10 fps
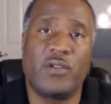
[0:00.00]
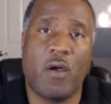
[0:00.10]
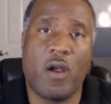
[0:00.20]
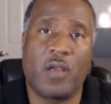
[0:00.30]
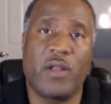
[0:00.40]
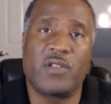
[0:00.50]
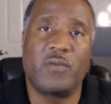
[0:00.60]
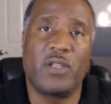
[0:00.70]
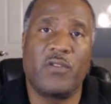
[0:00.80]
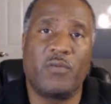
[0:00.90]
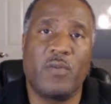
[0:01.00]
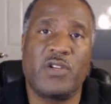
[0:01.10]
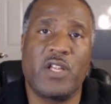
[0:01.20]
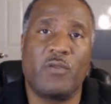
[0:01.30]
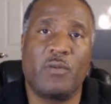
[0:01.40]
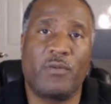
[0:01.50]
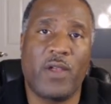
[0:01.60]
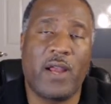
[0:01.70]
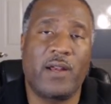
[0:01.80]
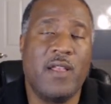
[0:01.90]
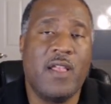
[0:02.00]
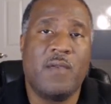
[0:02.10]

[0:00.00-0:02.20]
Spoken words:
talk about some of the information that we provided.